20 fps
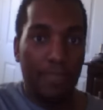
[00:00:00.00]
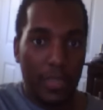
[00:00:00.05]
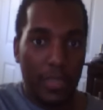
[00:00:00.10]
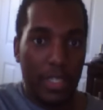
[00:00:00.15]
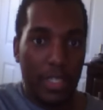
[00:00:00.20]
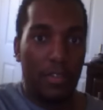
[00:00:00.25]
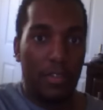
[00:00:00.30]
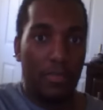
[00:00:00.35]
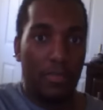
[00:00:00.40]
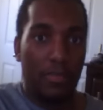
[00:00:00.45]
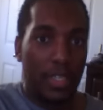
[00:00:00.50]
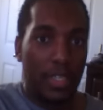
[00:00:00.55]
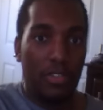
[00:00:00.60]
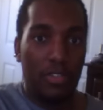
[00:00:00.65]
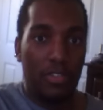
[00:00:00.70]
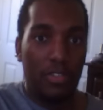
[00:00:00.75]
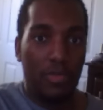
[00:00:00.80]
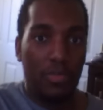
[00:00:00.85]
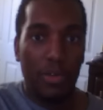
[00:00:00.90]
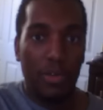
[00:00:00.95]
you know, kill
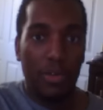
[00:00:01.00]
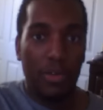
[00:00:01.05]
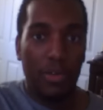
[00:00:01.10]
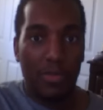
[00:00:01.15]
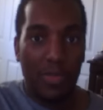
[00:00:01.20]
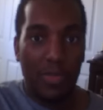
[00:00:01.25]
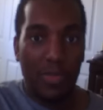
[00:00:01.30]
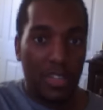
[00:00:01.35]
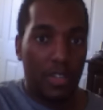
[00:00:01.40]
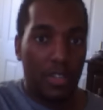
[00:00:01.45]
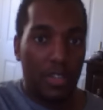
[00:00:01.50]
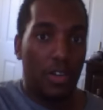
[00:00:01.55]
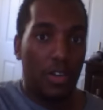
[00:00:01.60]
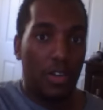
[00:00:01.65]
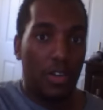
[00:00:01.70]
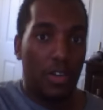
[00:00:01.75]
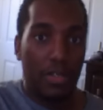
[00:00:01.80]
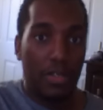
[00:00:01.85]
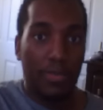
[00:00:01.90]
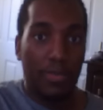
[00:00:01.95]
two birds with one
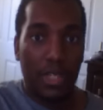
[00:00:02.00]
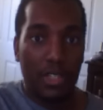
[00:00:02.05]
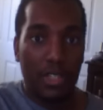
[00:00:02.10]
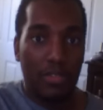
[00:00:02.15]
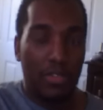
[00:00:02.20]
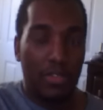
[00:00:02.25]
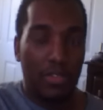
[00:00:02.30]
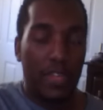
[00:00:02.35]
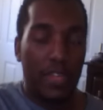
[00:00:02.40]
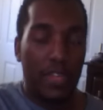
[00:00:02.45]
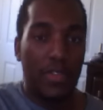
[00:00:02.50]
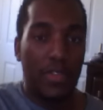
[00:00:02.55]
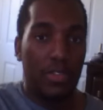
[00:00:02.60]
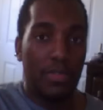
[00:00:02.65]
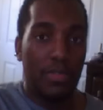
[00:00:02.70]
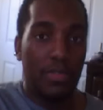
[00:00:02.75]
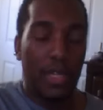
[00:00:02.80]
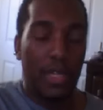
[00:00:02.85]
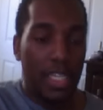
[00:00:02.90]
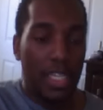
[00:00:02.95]
stone with the bundle, saving you
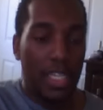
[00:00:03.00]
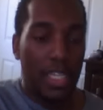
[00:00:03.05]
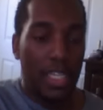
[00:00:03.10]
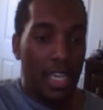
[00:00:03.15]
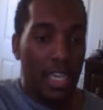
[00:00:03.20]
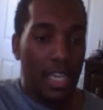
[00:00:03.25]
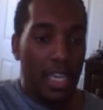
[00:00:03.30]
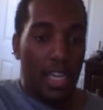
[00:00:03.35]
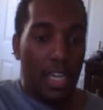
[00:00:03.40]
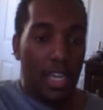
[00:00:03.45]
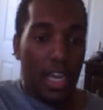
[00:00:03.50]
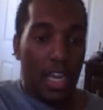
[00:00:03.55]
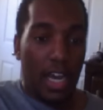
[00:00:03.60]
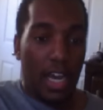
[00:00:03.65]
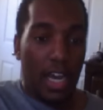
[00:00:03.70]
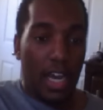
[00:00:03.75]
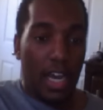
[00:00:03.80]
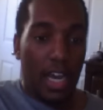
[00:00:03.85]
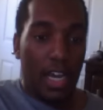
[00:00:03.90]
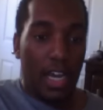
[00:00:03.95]
some money.
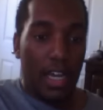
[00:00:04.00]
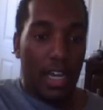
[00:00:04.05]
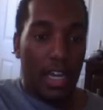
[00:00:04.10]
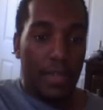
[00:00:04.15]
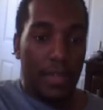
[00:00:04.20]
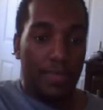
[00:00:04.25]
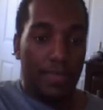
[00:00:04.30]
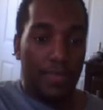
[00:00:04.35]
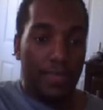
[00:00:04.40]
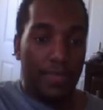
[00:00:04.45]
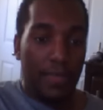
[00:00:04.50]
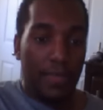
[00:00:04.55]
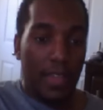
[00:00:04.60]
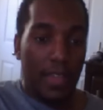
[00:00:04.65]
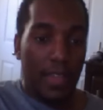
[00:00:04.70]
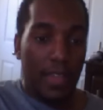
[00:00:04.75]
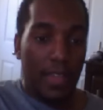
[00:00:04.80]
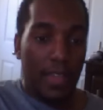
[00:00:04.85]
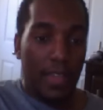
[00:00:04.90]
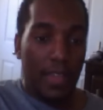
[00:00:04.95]
Um,
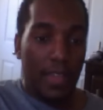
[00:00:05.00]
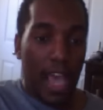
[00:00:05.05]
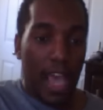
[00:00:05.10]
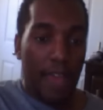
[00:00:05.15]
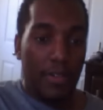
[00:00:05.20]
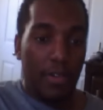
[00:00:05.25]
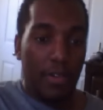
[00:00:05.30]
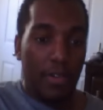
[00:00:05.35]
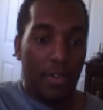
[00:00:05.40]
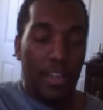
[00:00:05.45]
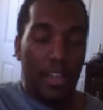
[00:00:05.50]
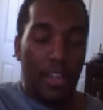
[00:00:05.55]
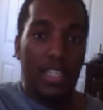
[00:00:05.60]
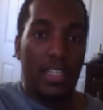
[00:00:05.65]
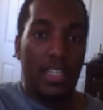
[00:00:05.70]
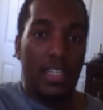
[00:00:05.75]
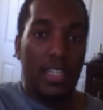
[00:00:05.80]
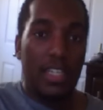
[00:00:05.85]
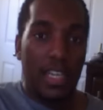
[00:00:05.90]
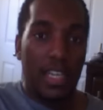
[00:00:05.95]
I have no
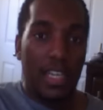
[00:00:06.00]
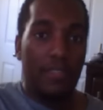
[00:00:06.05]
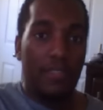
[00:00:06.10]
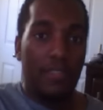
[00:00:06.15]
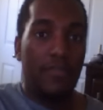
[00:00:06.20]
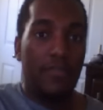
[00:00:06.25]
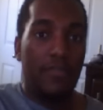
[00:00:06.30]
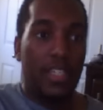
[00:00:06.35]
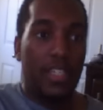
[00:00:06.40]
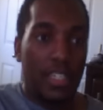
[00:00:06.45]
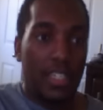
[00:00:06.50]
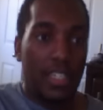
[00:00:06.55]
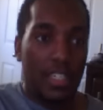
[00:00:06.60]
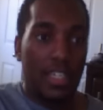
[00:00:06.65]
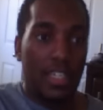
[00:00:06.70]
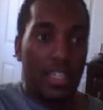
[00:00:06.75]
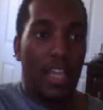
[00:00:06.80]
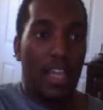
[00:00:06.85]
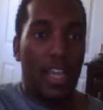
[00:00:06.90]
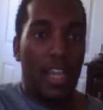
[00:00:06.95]
idea if this
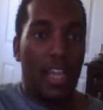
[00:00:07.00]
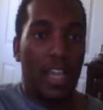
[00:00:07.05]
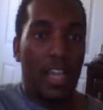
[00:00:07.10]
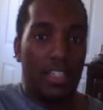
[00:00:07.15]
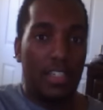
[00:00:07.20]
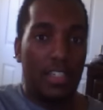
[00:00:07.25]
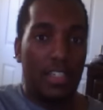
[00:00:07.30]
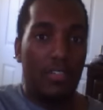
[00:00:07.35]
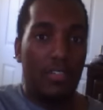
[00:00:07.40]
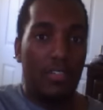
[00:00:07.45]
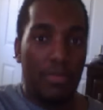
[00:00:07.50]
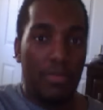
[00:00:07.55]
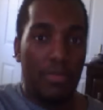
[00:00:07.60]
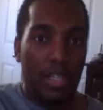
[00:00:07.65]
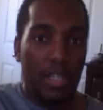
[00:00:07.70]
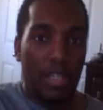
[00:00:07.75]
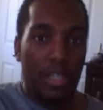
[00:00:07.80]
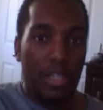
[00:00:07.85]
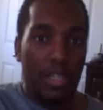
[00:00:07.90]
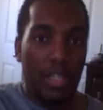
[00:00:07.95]
is actually going to
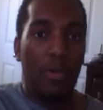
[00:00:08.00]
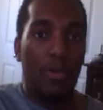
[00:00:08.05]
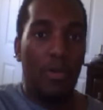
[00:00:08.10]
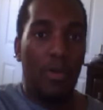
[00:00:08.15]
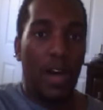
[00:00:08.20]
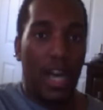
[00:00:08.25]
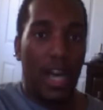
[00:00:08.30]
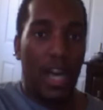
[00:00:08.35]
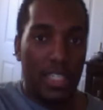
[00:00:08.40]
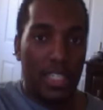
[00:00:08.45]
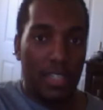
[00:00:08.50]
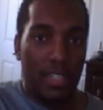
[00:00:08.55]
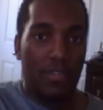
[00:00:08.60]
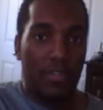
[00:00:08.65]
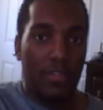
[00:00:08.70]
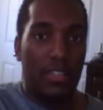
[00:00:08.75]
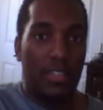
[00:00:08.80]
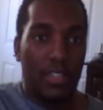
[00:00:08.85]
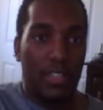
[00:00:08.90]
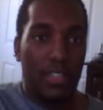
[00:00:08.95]
be global wise, if
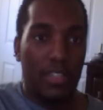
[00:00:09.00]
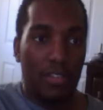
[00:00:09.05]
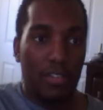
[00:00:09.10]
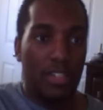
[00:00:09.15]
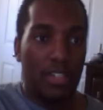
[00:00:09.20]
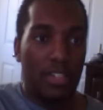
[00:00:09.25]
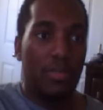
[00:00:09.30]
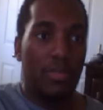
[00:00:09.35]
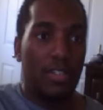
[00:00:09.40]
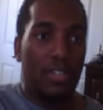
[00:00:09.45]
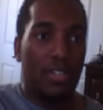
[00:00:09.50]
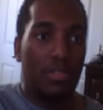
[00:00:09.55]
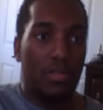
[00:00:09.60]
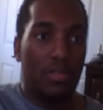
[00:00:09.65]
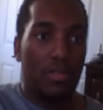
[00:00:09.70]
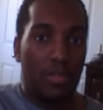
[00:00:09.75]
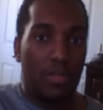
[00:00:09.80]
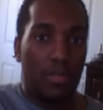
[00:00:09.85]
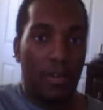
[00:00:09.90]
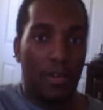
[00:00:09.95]
it's you know this
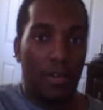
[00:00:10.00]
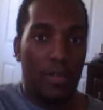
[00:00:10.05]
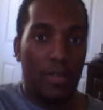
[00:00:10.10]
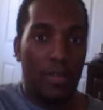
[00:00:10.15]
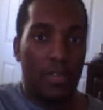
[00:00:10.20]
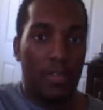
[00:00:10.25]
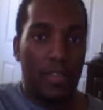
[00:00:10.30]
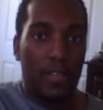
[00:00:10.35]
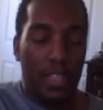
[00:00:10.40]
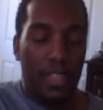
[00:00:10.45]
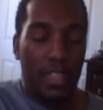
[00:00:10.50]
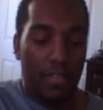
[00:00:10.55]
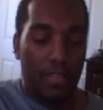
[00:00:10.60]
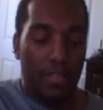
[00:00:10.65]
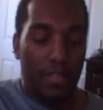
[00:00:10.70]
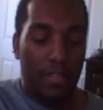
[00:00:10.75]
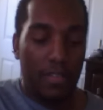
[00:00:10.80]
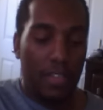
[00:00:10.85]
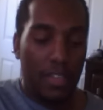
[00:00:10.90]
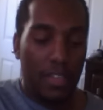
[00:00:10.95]
bundle or if
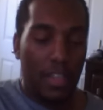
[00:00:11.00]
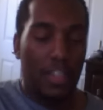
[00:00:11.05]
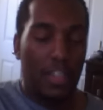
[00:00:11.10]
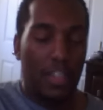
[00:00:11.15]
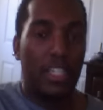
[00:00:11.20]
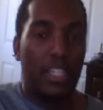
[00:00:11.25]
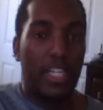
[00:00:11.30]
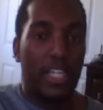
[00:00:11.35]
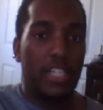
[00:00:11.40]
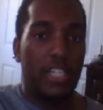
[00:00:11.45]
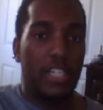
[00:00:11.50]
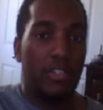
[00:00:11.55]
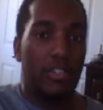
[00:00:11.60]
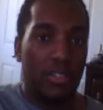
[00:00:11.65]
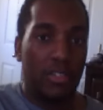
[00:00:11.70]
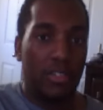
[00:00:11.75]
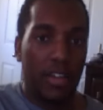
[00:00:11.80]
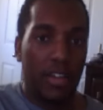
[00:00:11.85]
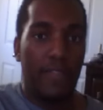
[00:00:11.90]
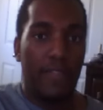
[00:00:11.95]
other territories
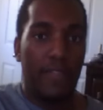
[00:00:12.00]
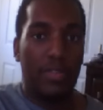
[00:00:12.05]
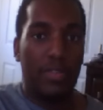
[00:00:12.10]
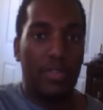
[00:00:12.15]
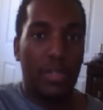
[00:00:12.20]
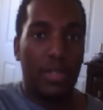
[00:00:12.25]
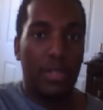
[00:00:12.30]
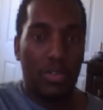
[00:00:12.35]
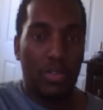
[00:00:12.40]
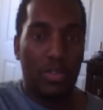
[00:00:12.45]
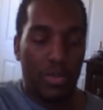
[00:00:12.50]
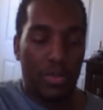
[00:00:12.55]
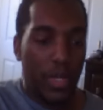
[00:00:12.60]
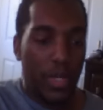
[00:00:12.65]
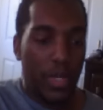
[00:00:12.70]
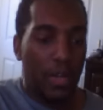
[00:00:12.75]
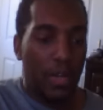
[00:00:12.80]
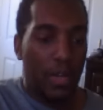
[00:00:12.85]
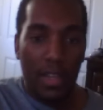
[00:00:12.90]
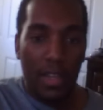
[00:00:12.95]
are going to have this bundle as
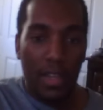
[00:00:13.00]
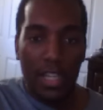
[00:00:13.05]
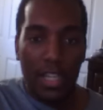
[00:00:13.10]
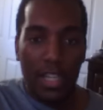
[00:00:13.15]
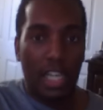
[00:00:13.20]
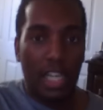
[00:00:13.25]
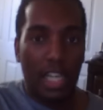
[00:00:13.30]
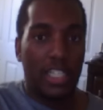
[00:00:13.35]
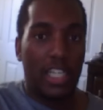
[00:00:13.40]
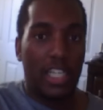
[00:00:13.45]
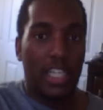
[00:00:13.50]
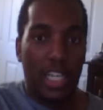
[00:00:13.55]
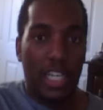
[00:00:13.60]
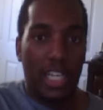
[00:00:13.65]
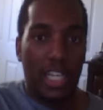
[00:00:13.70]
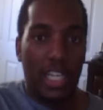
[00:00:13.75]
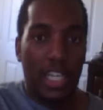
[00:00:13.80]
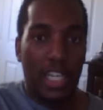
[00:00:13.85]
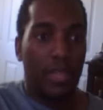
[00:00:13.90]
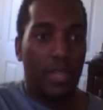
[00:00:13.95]
well, like
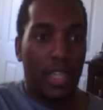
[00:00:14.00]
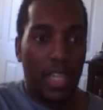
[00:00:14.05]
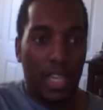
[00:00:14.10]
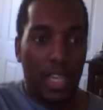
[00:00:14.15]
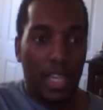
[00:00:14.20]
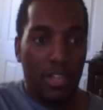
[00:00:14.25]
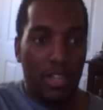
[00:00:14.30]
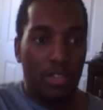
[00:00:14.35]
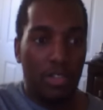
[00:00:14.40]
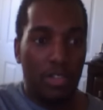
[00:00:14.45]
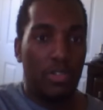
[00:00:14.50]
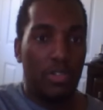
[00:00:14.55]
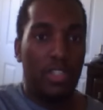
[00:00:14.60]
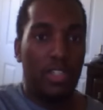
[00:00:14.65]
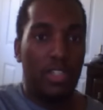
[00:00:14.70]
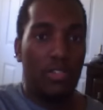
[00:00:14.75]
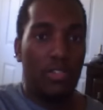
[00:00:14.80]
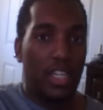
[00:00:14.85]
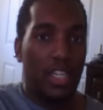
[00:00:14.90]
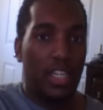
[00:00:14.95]
China, Japan, New
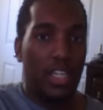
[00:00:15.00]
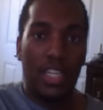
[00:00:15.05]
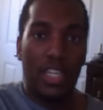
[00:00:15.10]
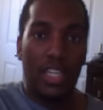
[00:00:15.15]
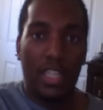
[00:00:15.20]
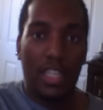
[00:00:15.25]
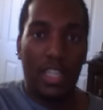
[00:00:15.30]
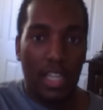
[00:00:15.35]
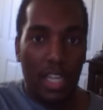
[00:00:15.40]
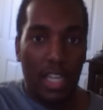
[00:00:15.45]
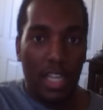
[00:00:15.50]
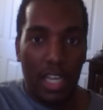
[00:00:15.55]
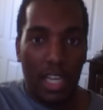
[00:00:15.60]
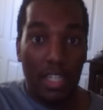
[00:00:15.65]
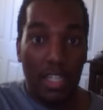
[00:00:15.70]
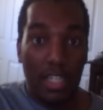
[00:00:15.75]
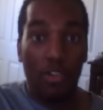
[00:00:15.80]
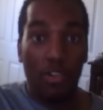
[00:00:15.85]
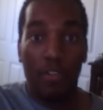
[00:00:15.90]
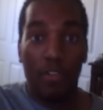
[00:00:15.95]
Zealand, uh,
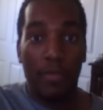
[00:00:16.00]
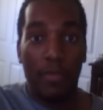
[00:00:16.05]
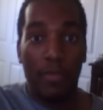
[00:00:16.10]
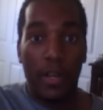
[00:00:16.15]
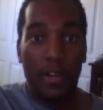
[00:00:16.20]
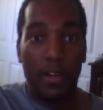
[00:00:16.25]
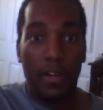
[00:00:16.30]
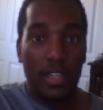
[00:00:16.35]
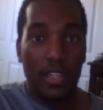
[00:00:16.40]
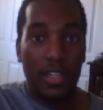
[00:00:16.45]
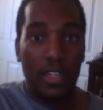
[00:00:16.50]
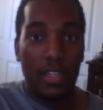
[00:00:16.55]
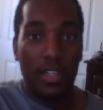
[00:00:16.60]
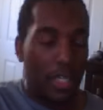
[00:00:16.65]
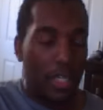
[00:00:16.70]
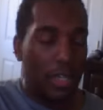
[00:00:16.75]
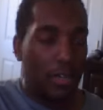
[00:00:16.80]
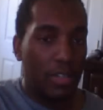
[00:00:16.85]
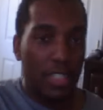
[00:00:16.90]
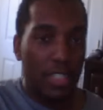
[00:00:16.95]
North America,
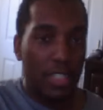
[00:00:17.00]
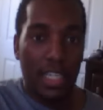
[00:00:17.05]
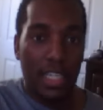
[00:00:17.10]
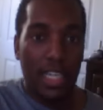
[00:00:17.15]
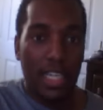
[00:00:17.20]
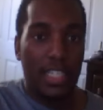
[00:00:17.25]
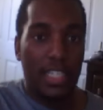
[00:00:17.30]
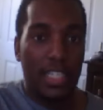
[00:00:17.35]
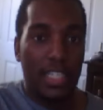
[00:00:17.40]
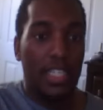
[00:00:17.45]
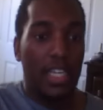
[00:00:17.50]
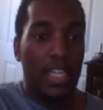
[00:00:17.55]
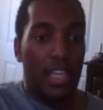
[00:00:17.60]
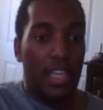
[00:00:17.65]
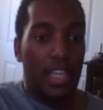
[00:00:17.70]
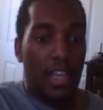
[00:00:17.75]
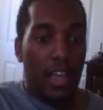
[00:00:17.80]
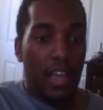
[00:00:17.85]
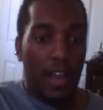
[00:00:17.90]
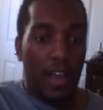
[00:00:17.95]
you know, States.
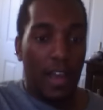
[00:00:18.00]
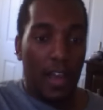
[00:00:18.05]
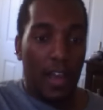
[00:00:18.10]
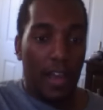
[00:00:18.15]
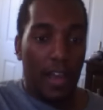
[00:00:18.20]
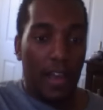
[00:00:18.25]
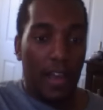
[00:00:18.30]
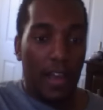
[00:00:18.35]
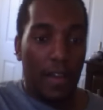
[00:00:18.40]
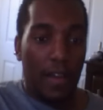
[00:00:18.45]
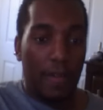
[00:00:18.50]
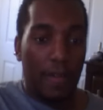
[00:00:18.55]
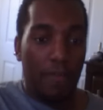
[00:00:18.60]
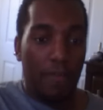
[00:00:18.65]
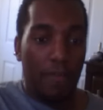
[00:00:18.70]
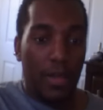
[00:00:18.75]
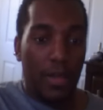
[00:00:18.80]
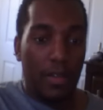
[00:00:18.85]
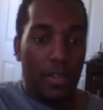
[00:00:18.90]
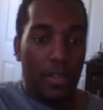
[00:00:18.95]
Um,
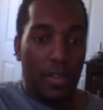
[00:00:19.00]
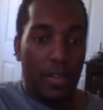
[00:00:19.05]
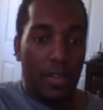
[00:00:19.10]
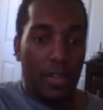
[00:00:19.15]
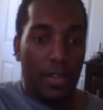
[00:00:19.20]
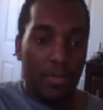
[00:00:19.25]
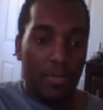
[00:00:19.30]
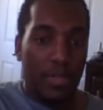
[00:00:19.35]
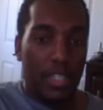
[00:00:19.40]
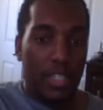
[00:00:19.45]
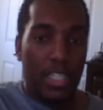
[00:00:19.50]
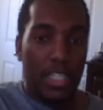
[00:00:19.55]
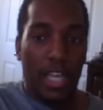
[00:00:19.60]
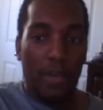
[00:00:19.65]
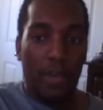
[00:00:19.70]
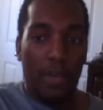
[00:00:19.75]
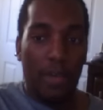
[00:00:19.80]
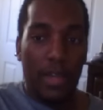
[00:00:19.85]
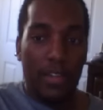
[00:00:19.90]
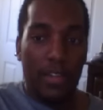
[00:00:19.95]
but you know, we just
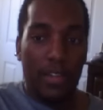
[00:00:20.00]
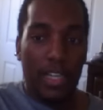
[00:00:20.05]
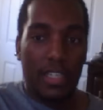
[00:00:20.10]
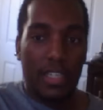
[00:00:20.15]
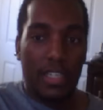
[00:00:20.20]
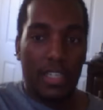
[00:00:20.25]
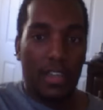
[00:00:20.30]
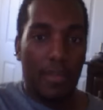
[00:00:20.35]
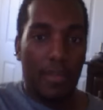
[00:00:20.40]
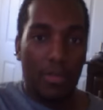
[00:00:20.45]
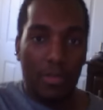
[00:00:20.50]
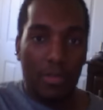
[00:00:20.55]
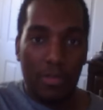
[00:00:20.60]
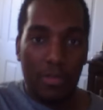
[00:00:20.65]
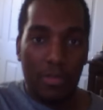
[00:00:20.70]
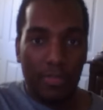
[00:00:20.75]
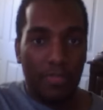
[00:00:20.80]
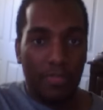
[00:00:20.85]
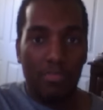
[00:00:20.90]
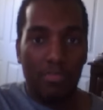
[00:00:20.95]
gotta wait next
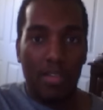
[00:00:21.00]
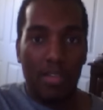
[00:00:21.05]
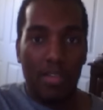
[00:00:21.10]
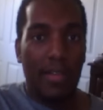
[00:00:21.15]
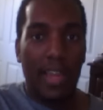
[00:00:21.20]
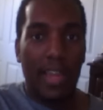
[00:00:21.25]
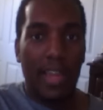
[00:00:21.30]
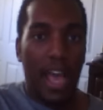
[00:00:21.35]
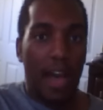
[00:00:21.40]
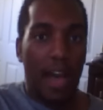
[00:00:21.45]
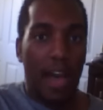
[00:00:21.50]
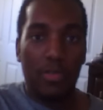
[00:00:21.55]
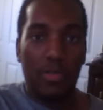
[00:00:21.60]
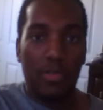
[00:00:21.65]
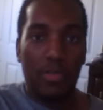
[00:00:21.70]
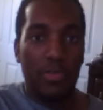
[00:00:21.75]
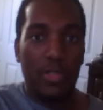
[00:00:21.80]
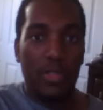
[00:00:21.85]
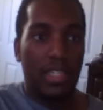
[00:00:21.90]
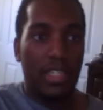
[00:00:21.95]
couple probably
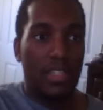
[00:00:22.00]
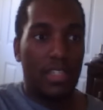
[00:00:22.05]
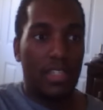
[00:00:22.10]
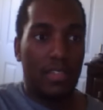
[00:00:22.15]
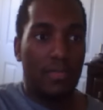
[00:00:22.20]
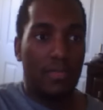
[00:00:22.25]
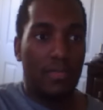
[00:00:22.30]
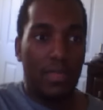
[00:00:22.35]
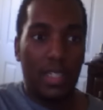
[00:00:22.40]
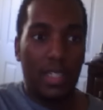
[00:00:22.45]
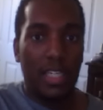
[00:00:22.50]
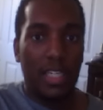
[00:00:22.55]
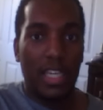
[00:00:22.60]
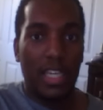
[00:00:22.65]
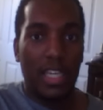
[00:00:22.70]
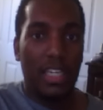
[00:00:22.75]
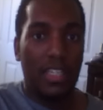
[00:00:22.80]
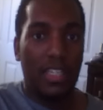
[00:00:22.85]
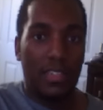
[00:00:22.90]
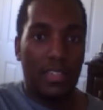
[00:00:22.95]
hours, weeks,
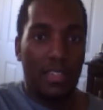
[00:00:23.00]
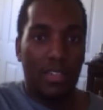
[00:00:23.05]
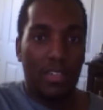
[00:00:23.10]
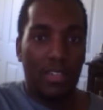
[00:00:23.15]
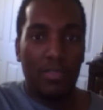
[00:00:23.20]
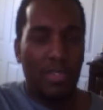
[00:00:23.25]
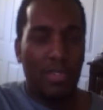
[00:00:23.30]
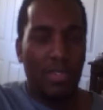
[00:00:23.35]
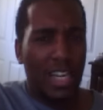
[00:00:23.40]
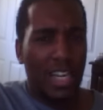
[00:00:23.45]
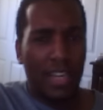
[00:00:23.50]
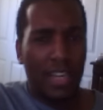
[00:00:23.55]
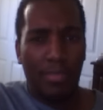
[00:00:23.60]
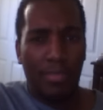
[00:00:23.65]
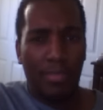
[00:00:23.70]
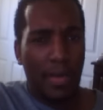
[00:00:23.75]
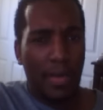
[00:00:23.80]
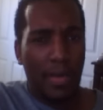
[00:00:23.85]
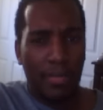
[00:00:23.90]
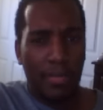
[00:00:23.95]
days, you know,
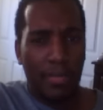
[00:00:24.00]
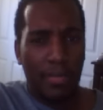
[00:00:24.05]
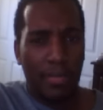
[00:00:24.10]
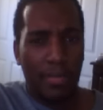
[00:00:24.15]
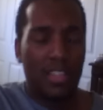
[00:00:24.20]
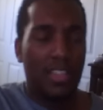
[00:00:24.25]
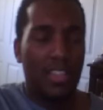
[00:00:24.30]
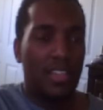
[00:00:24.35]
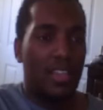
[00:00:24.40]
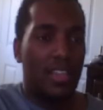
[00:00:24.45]
probably month